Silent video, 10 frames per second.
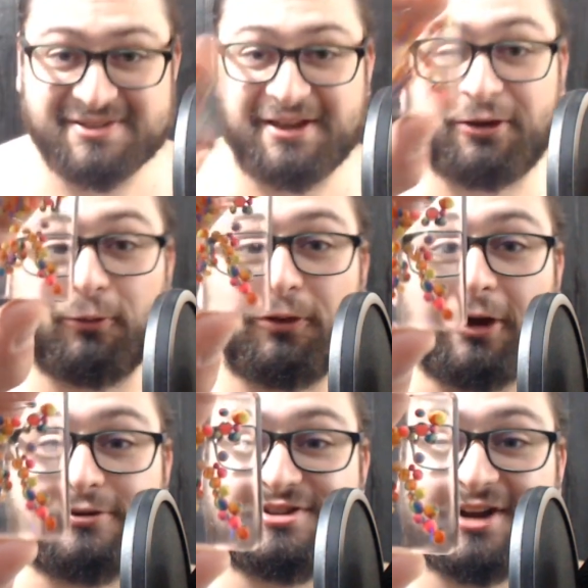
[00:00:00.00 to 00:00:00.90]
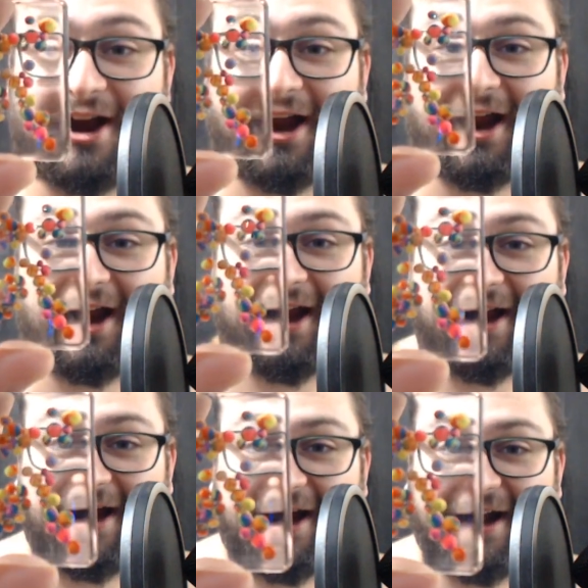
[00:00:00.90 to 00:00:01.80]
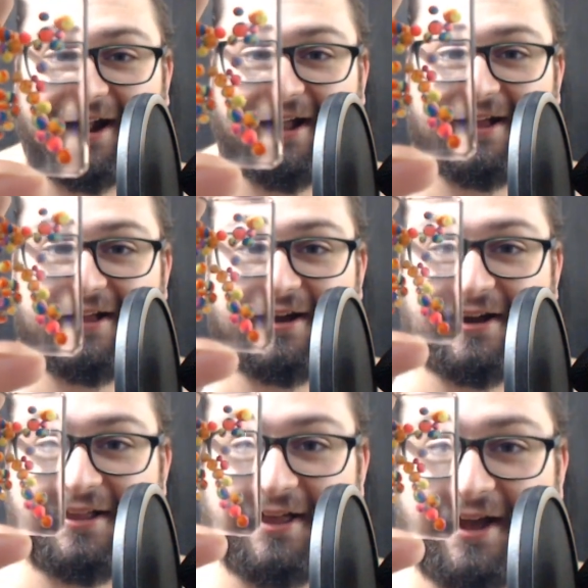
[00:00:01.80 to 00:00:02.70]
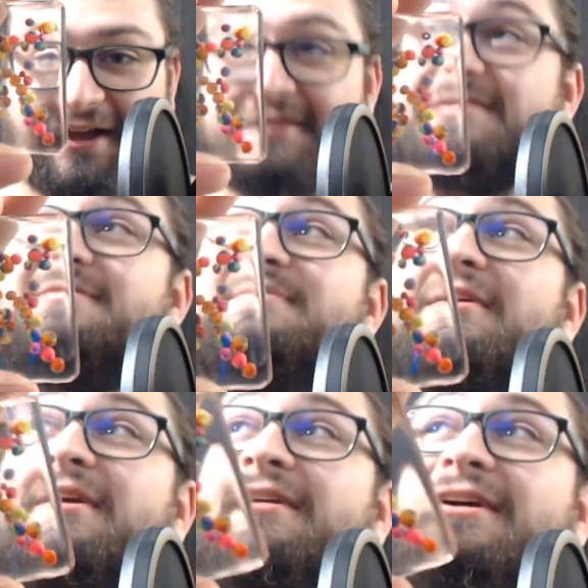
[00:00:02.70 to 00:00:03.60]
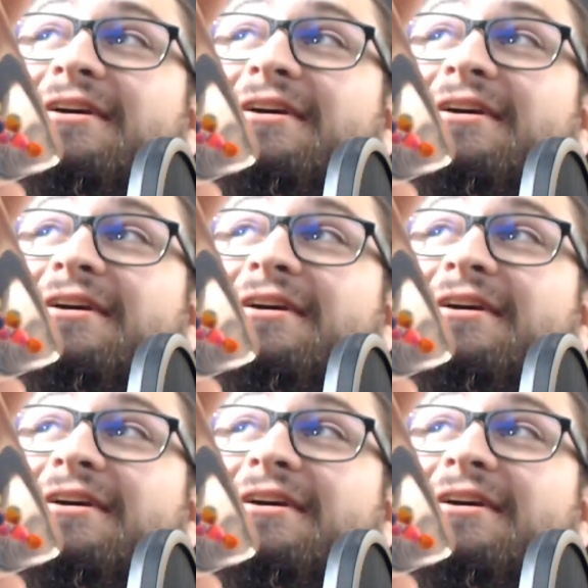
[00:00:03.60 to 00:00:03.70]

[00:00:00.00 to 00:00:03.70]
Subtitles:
a cool coaster. Look at that. It's pretty neat.